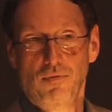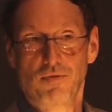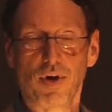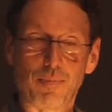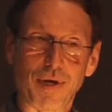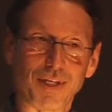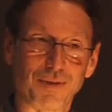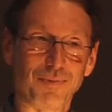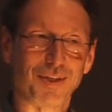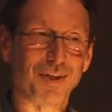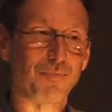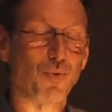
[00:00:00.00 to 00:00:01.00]
very
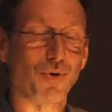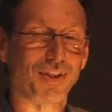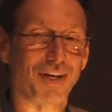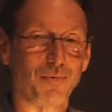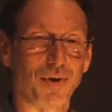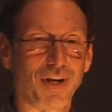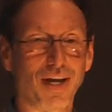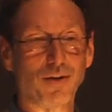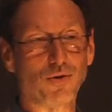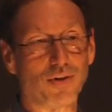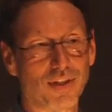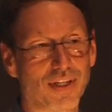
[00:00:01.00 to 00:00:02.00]
pessimistic point that I want to
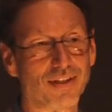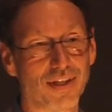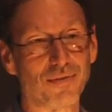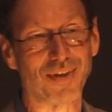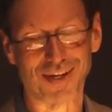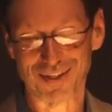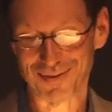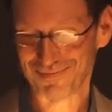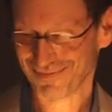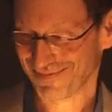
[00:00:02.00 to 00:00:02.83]
end on. That's it. Thanks.